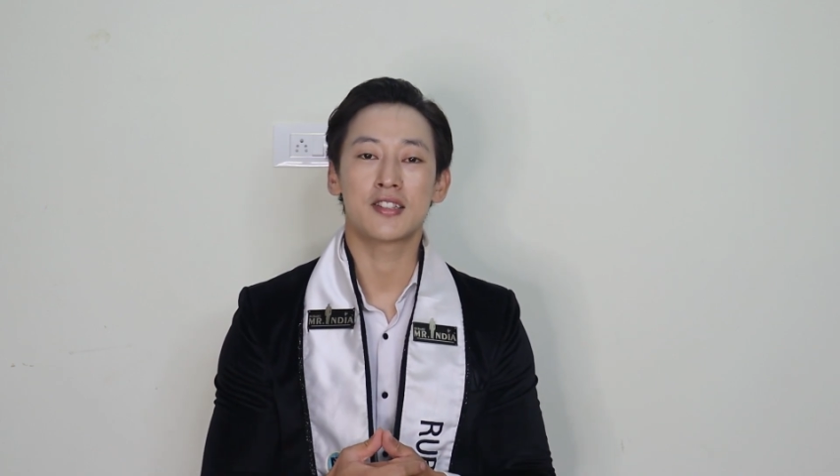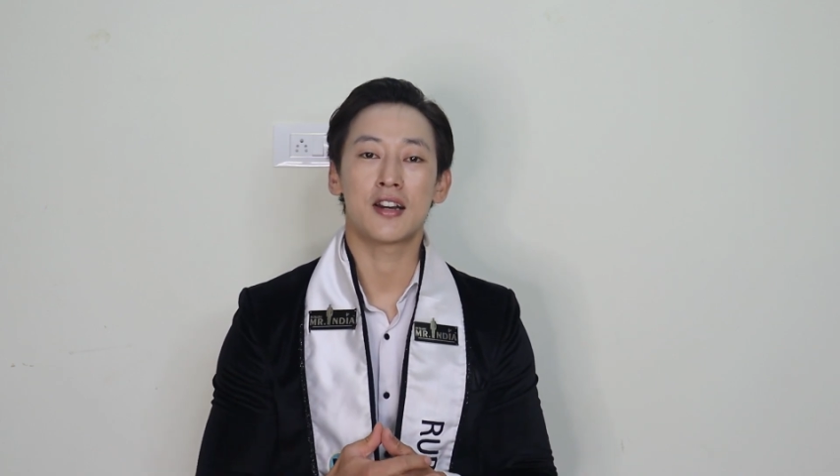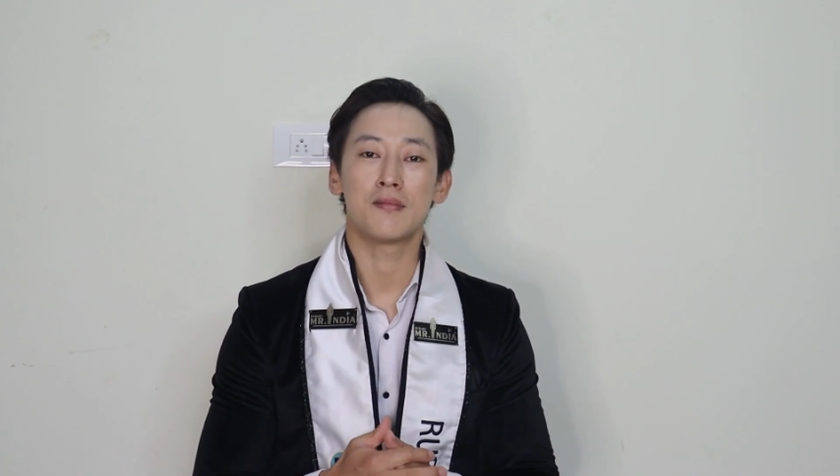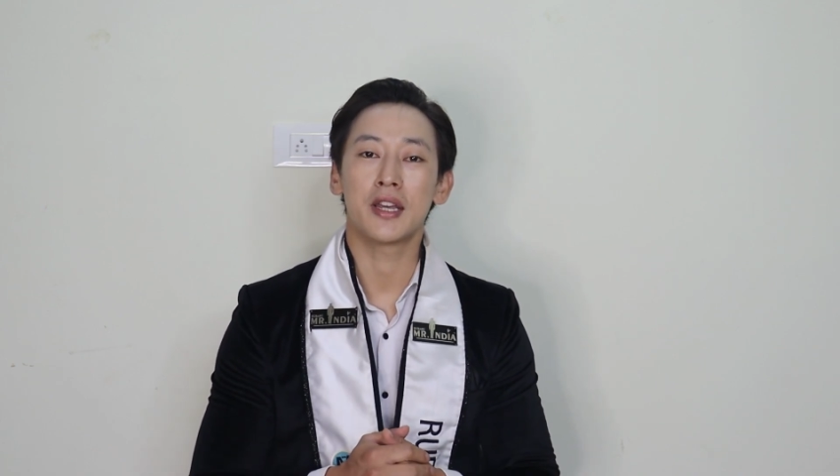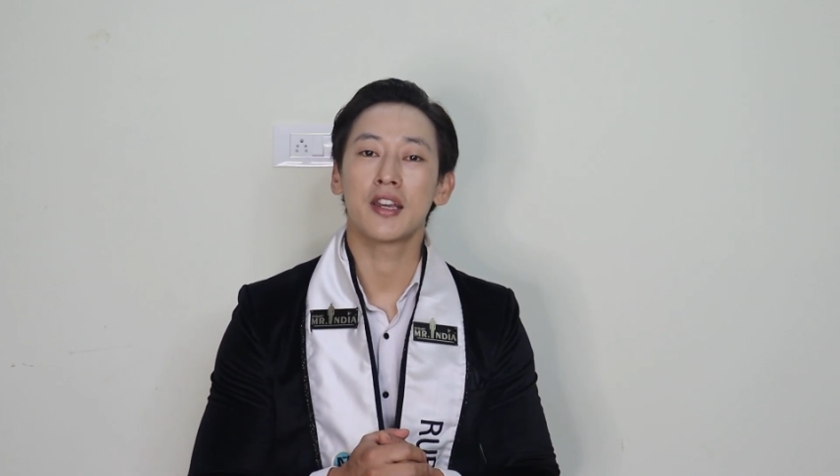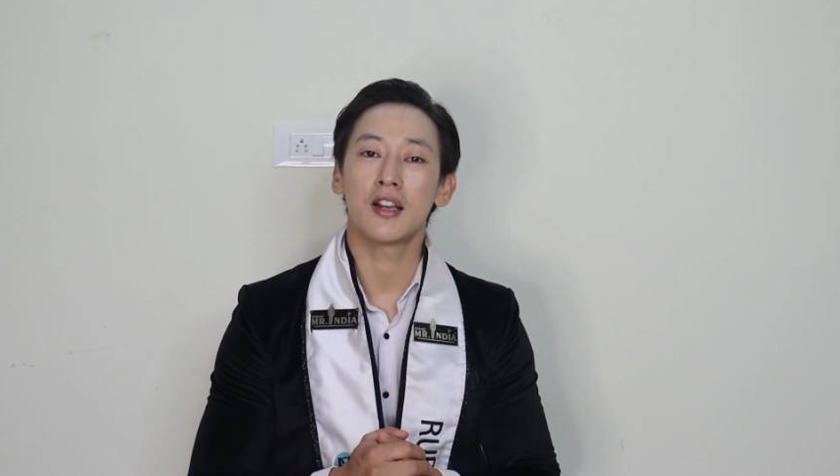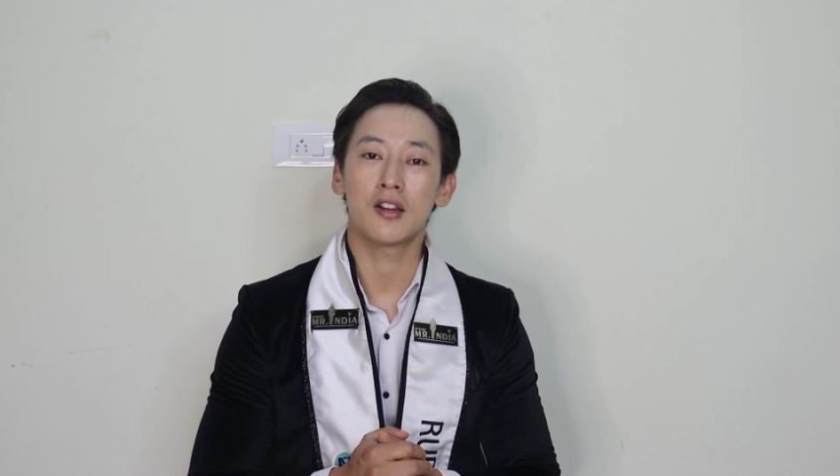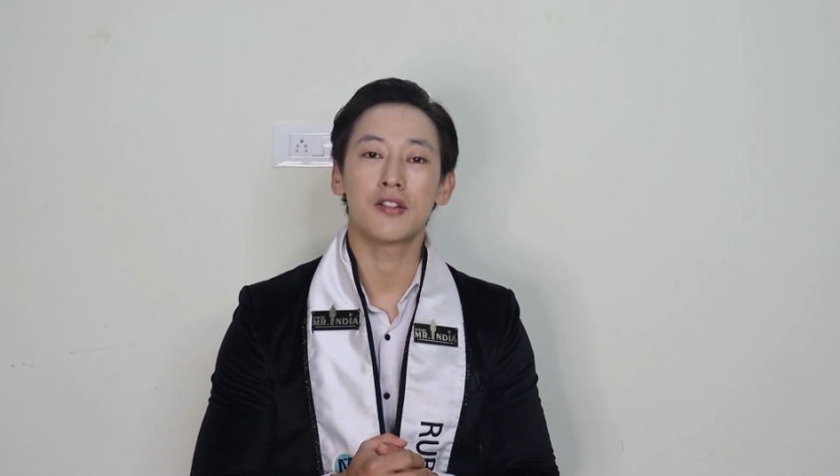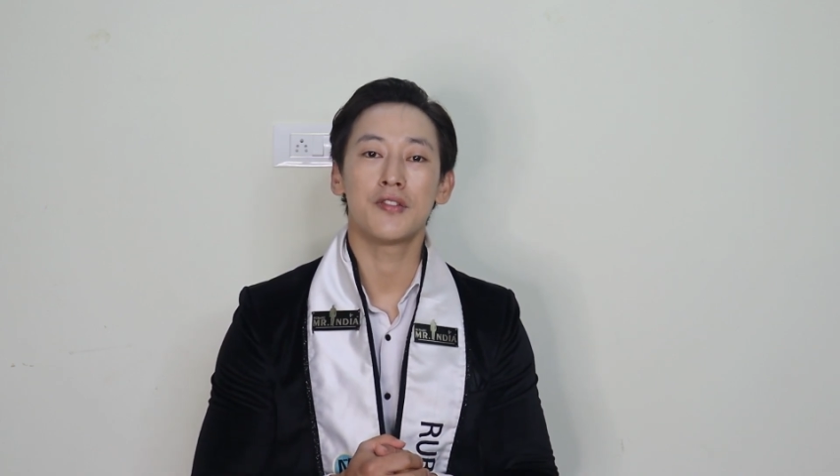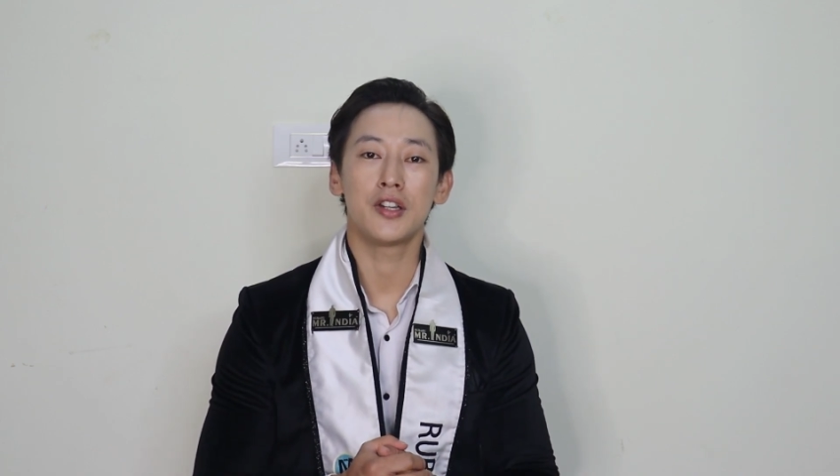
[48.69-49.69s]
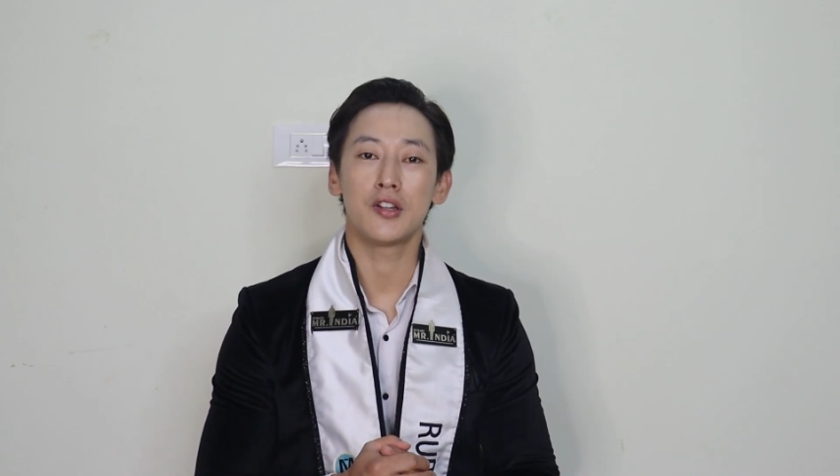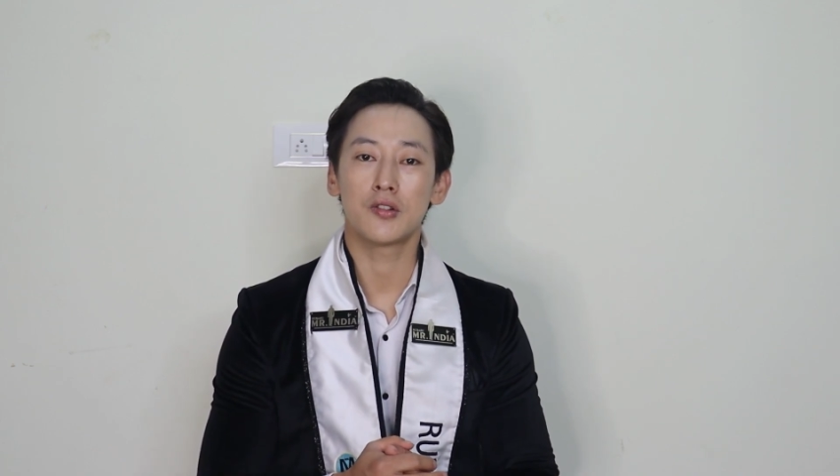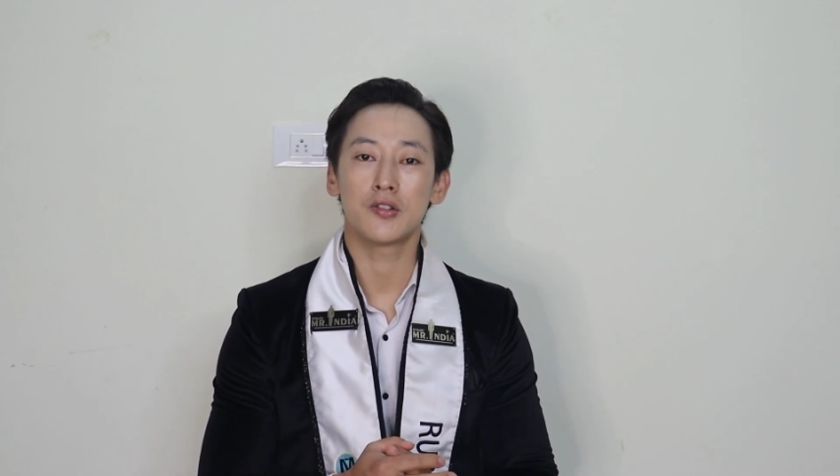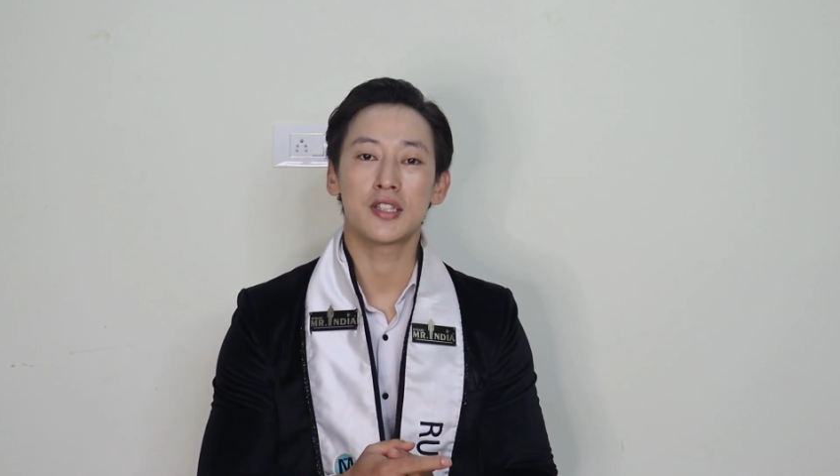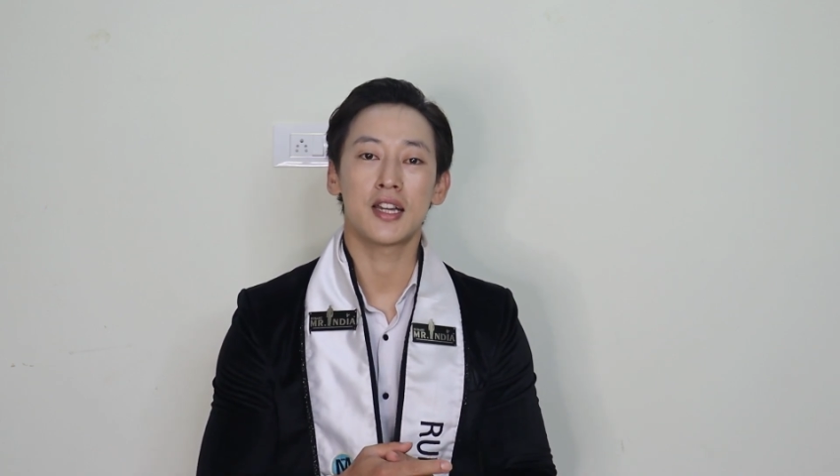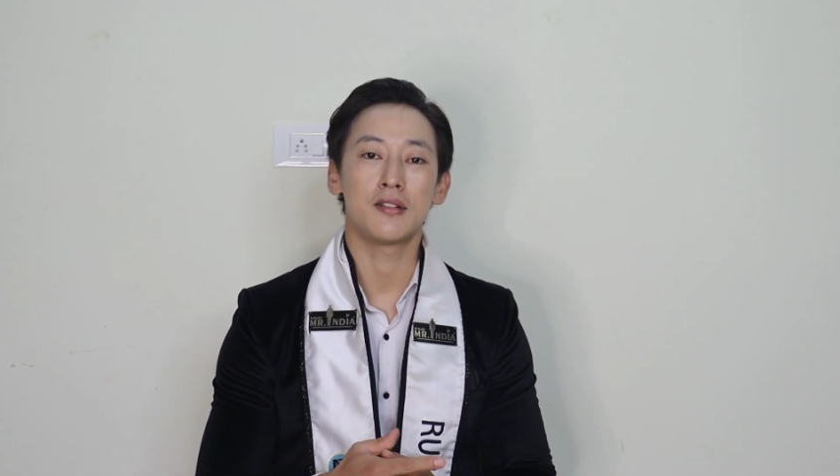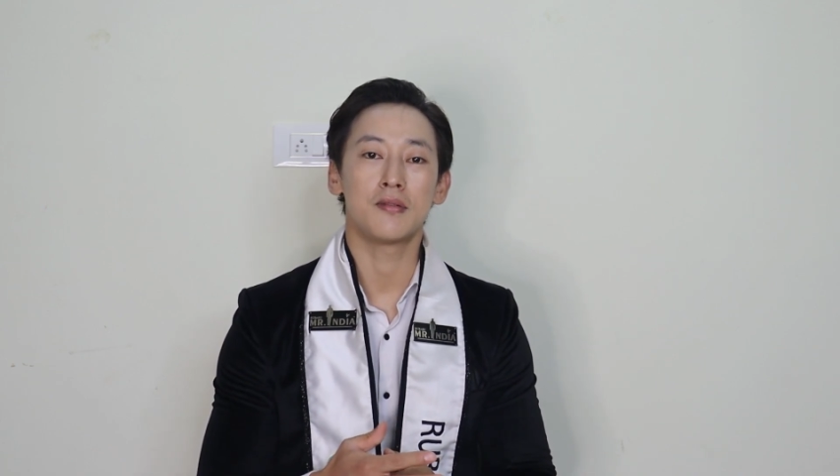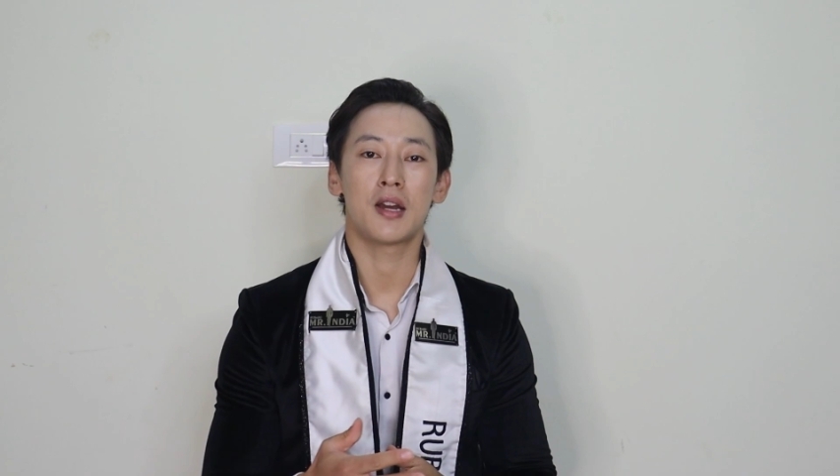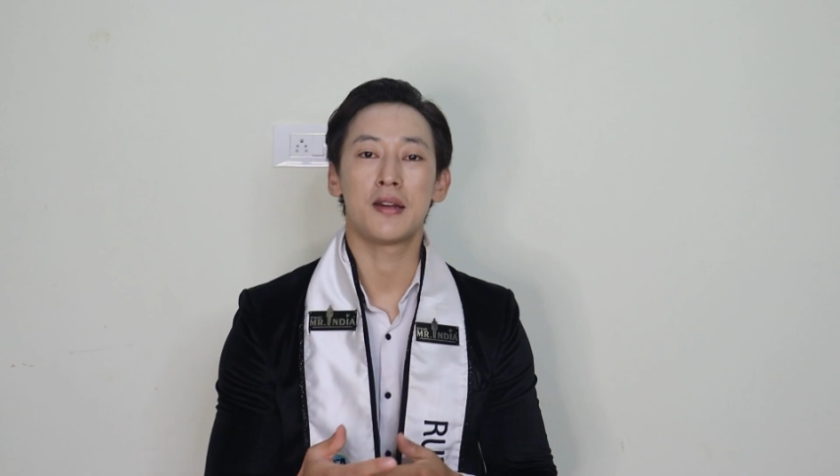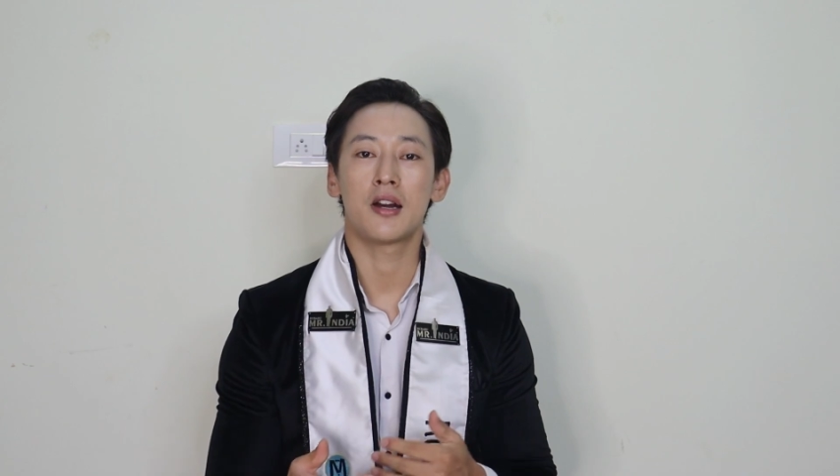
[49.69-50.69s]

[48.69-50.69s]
start making a lot of videos and